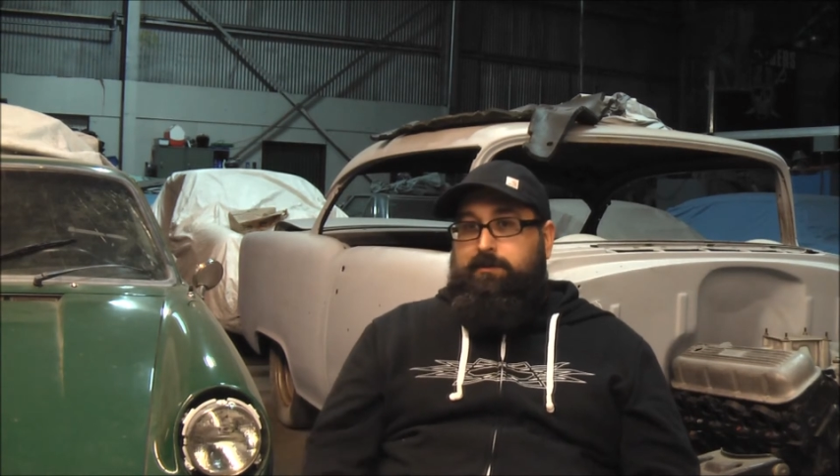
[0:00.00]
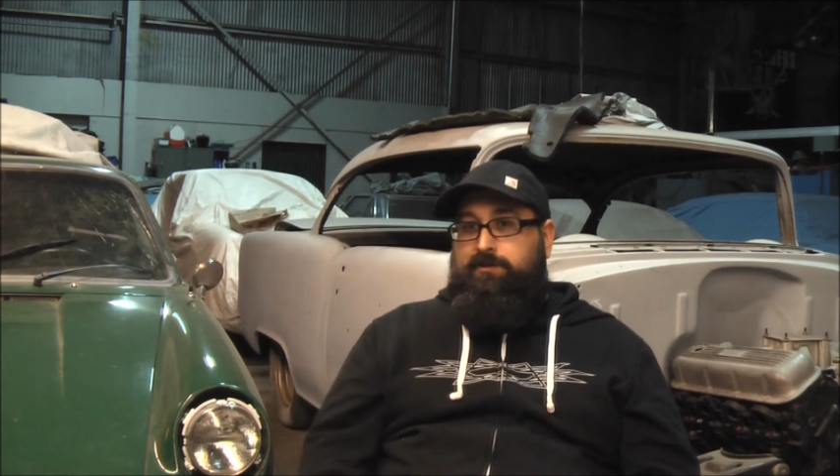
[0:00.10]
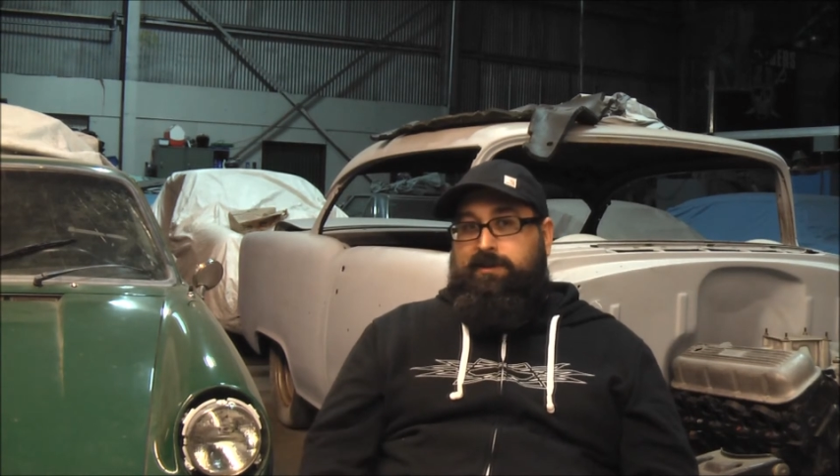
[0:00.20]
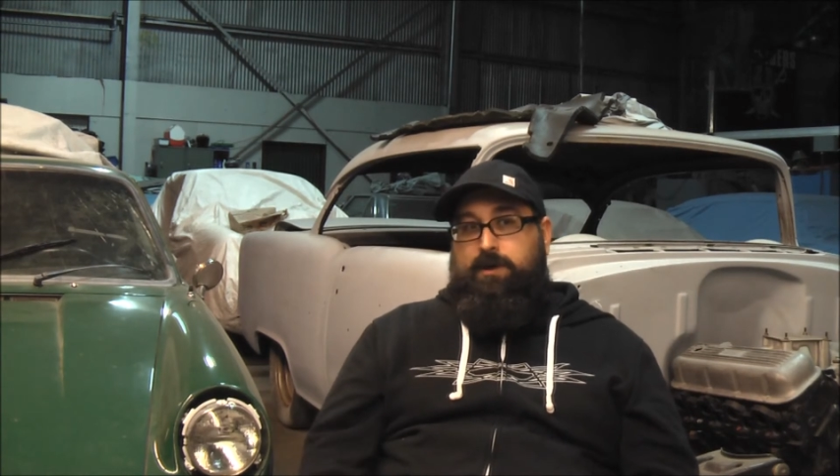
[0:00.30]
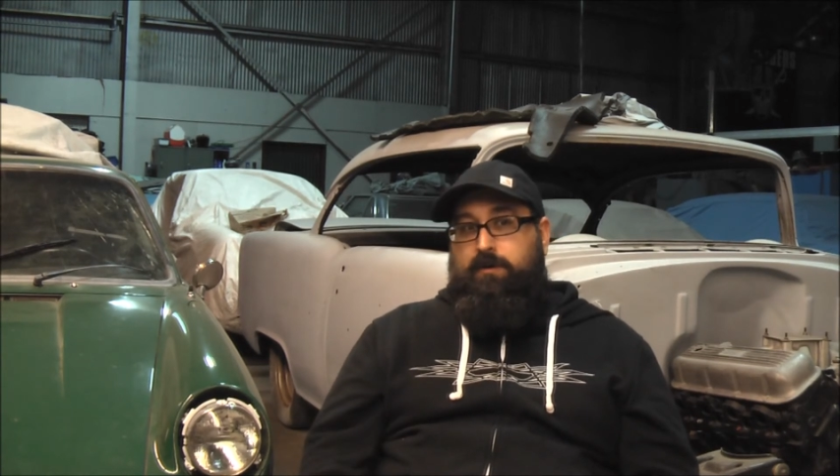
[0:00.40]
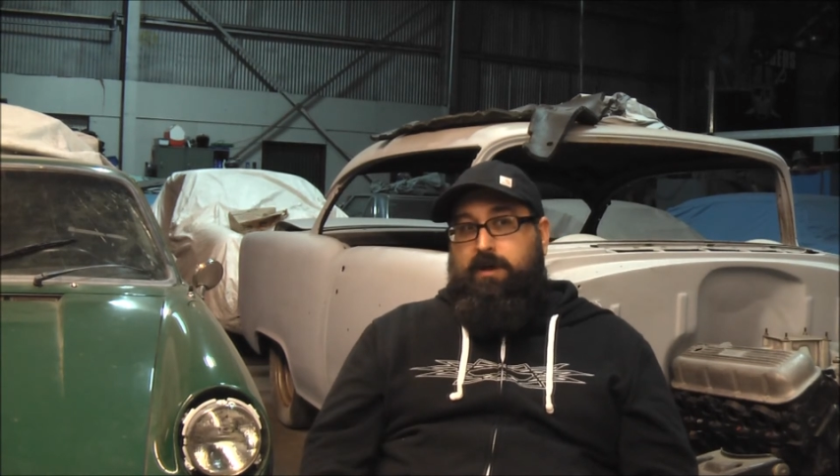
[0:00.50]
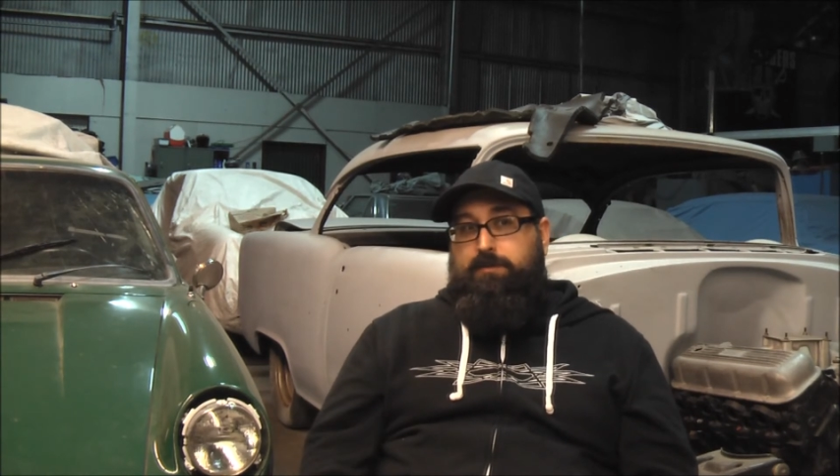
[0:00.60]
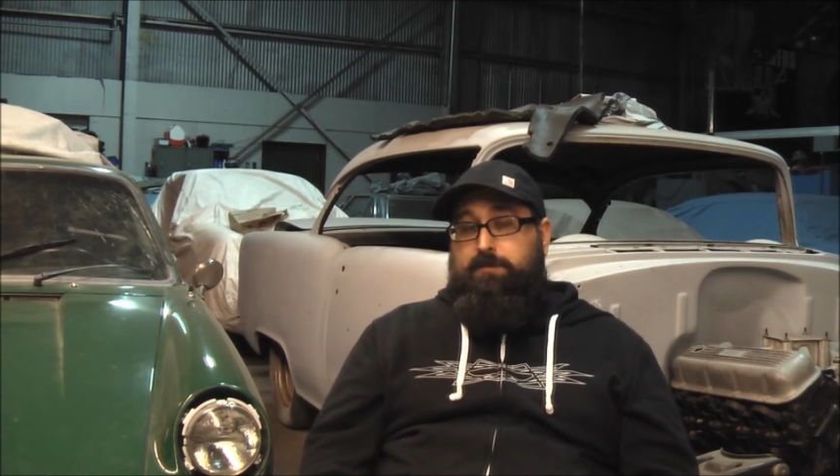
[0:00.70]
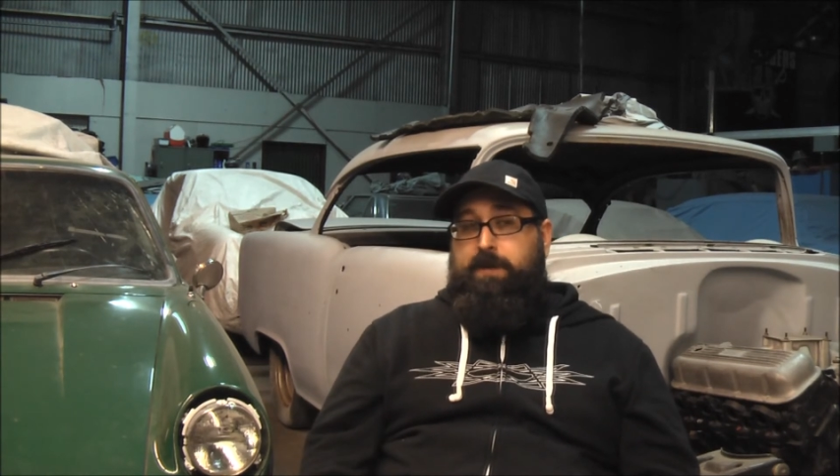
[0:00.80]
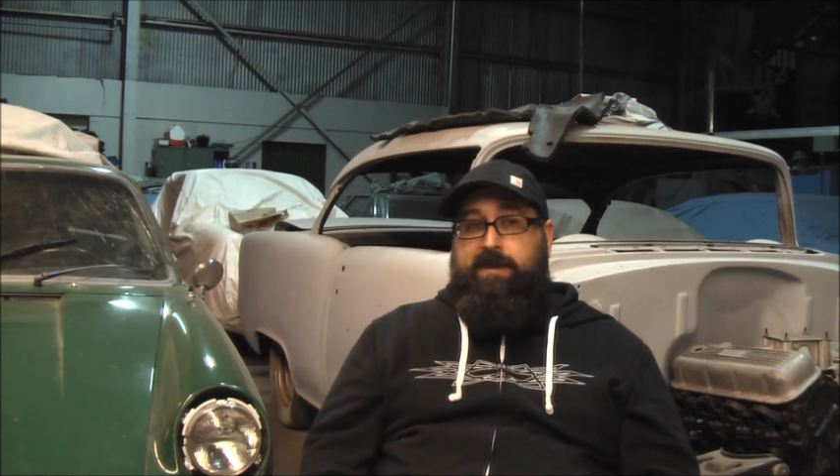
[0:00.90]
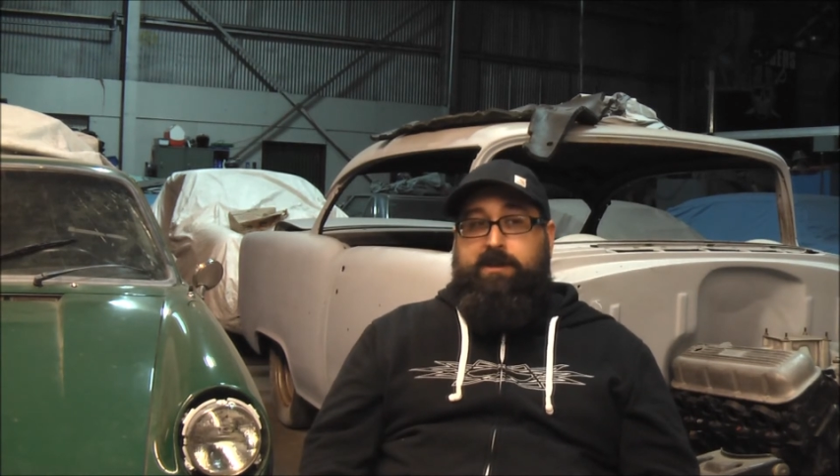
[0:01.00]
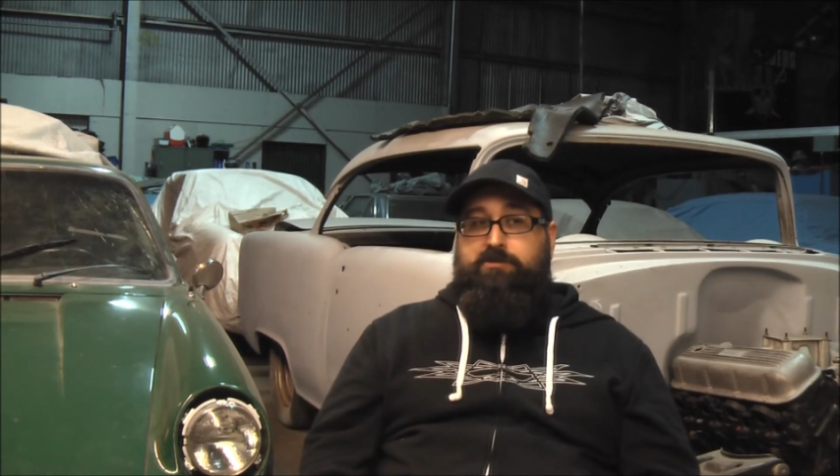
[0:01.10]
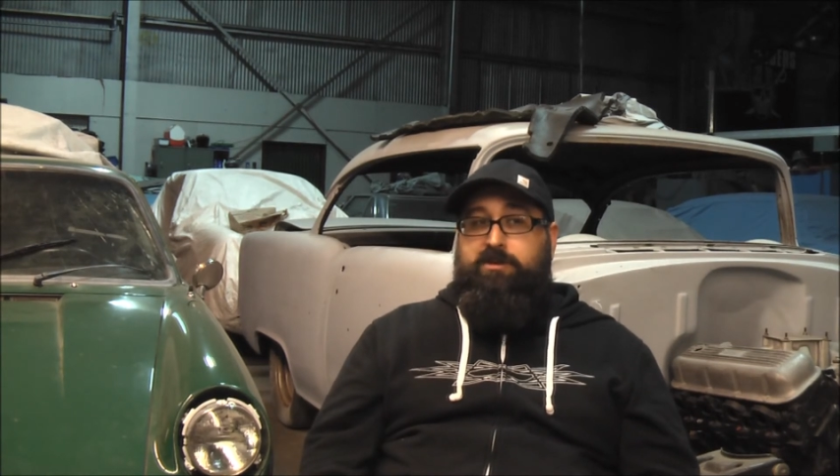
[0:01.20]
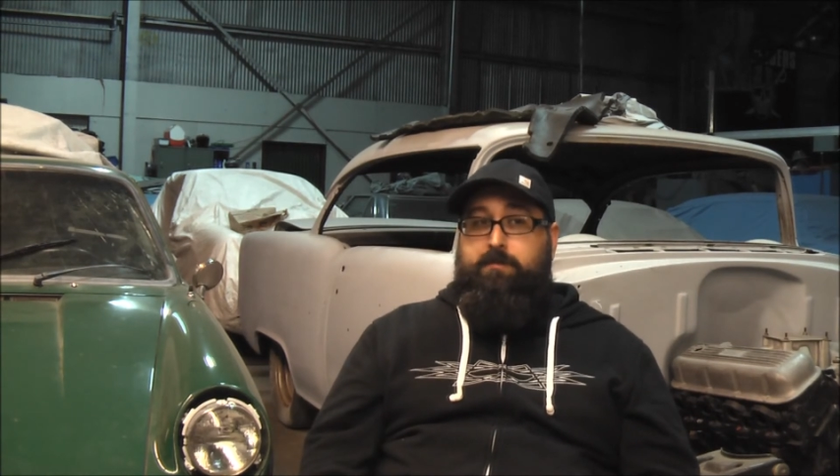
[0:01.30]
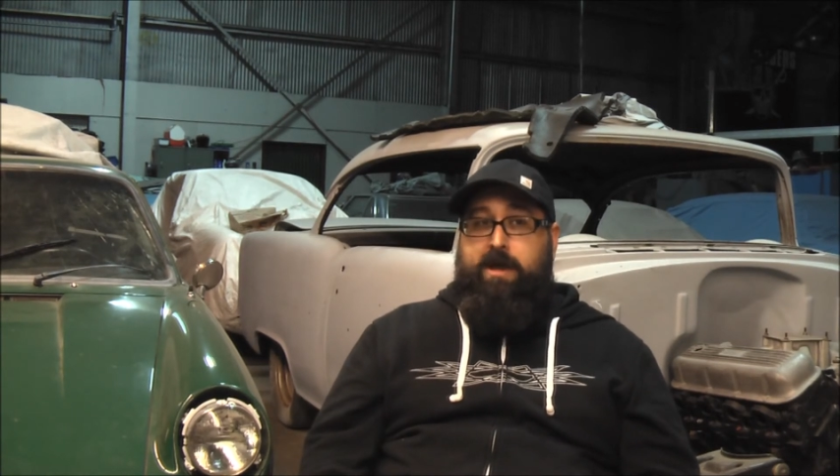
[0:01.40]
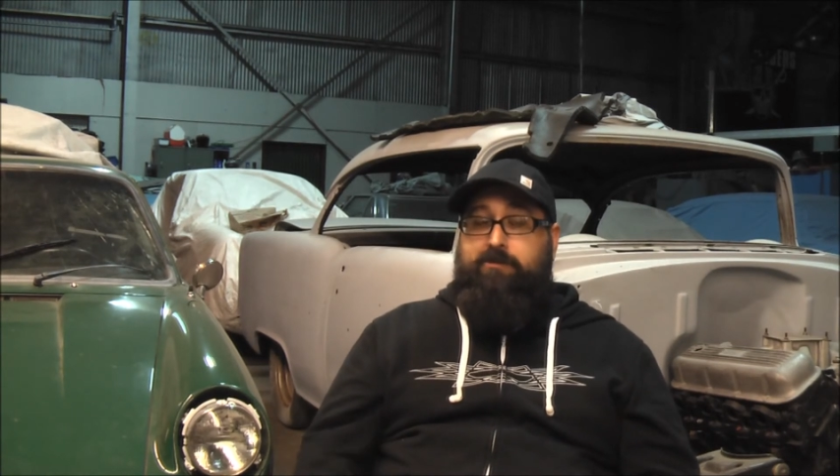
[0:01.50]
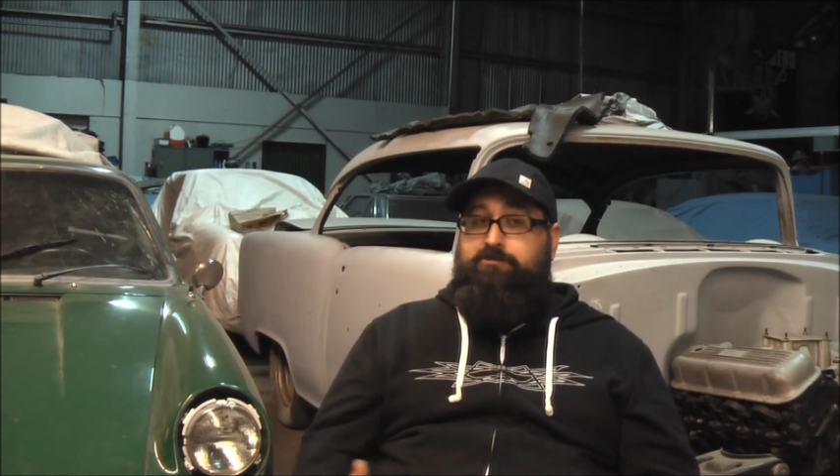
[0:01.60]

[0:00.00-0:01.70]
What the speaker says: was like they were able to pay attention to my